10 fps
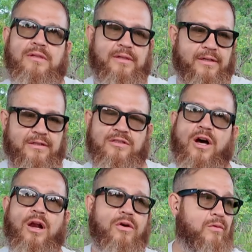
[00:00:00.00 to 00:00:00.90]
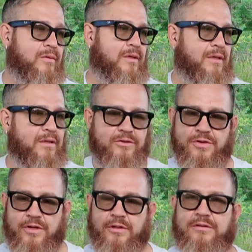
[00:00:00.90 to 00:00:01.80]
because it's hollow, so
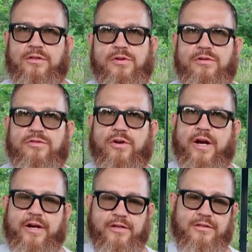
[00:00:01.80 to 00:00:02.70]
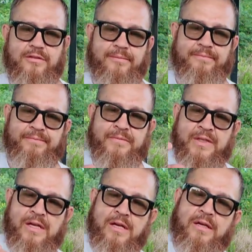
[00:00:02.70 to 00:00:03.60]
you can still use your irons.
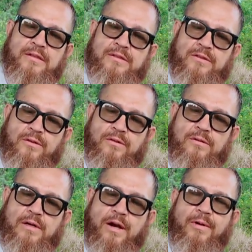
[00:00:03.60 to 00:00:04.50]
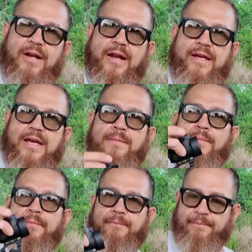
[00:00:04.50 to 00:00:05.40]
So I really like him.